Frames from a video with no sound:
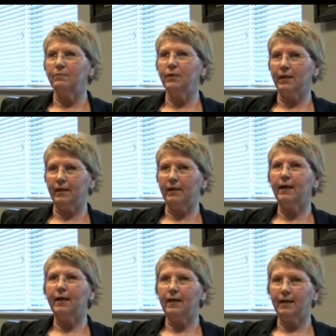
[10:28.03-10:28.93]
plan
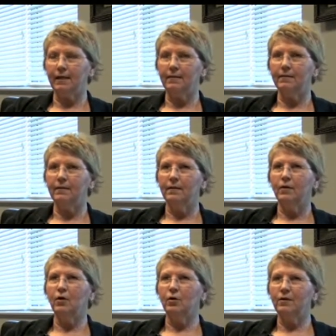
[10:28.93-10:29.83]
A
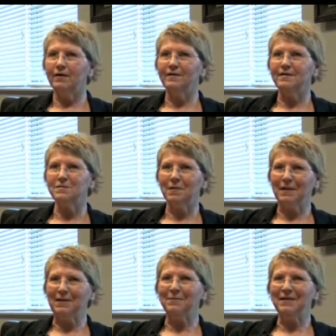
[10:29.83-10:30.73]
or at least
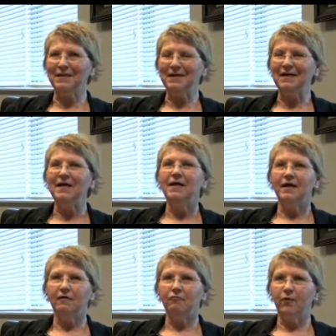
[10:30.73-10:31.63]
plan B
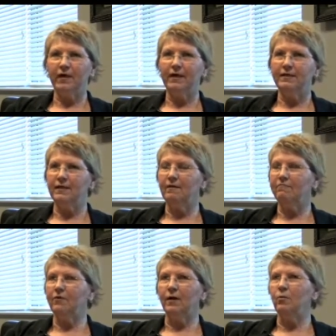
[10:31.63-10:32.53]
if what I did
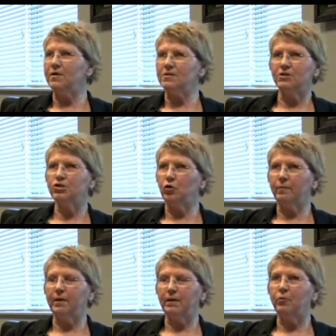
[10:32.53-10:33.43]
up front wasn't
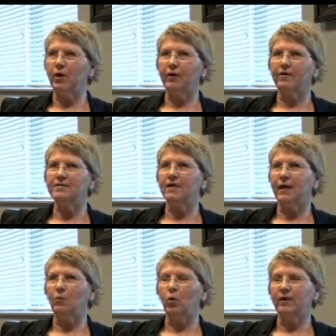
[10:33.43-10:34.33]
showing me the progress
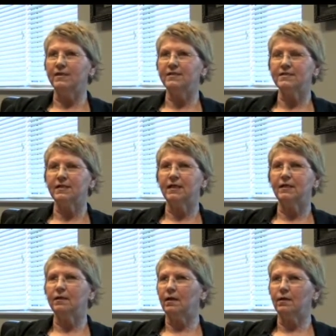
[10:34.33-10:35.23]
that I wanted to
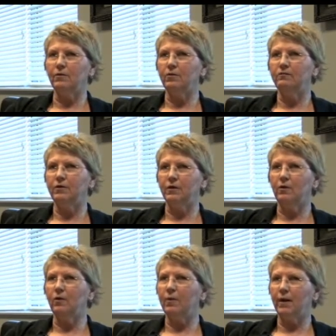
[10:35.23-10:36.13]
see. And I don't know if you
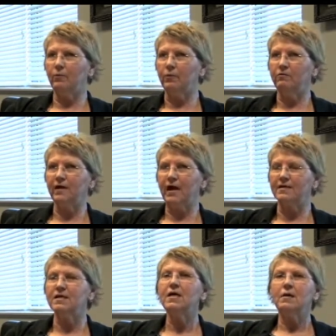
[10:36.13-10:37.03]
know about
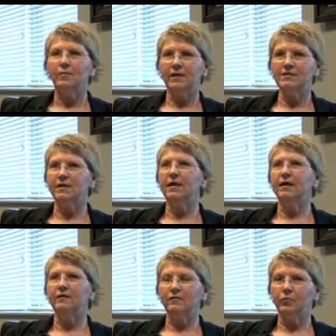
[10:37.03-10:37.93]
WoundVax, but it's a
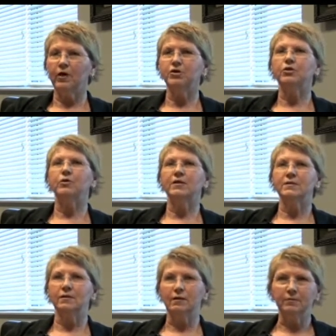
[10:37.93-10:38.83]
negative pressure.
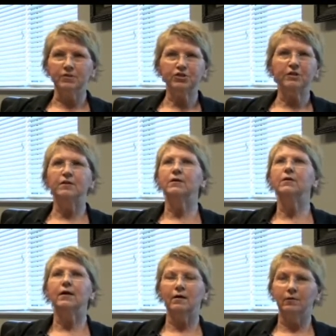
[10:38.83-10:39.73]
It's a little machine that
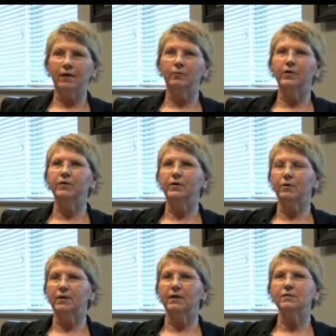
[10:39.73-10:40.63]
you carry around with
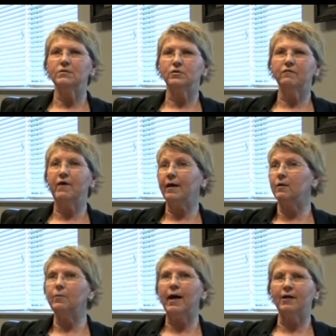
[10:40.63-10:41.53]
you and it sort of
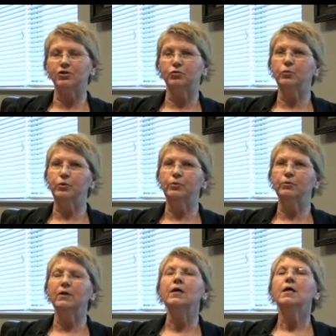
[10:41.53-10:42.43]
vacuum packs your
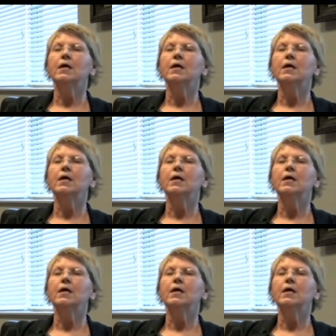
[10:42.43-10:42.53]
wound.